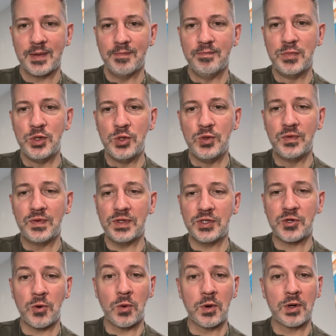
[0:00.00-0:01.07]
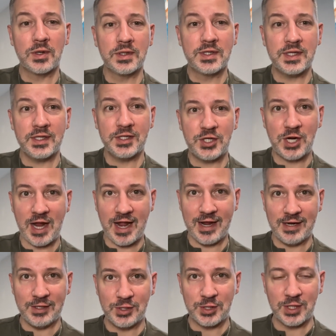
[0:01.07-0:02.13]
Move towards
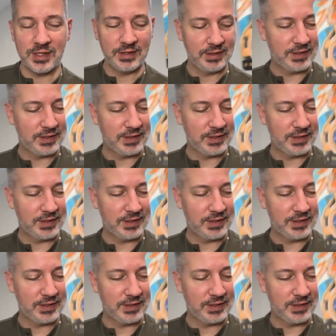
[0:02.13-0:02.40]
change.